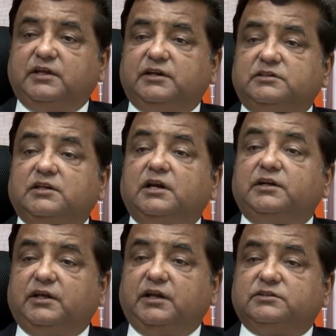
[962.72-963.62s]
the regional
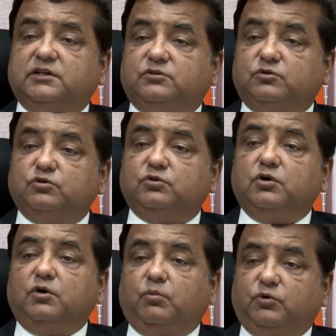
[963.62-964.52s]
integration through
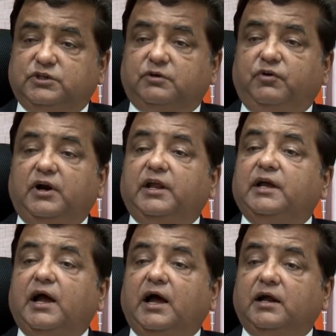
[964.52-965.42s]
project
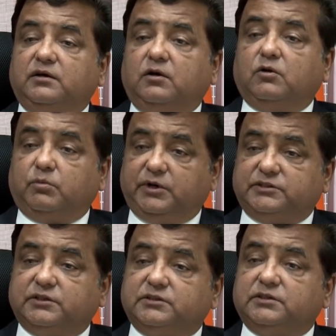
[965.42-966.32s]
funding and
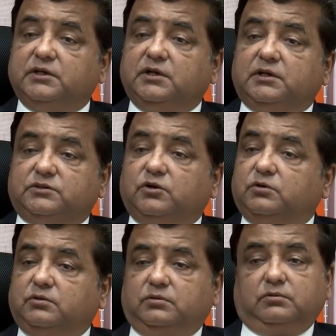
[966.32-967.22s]
collaborations.
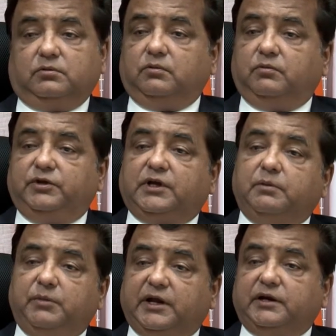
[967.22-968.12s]
So we
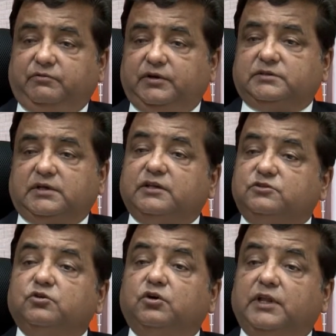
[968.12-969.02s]
can make a difference. As
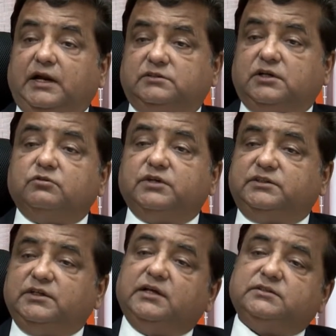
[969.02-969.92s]
you know that South
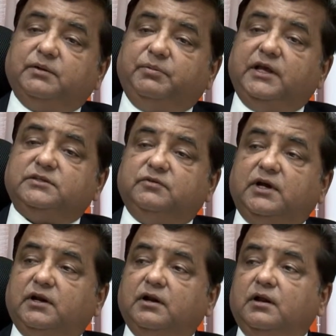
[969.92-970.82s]
Asia is the place
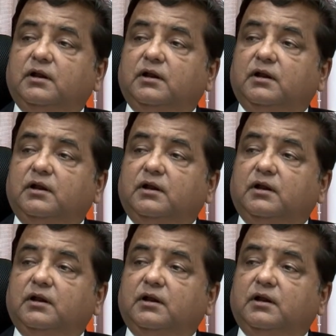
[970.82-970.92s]
where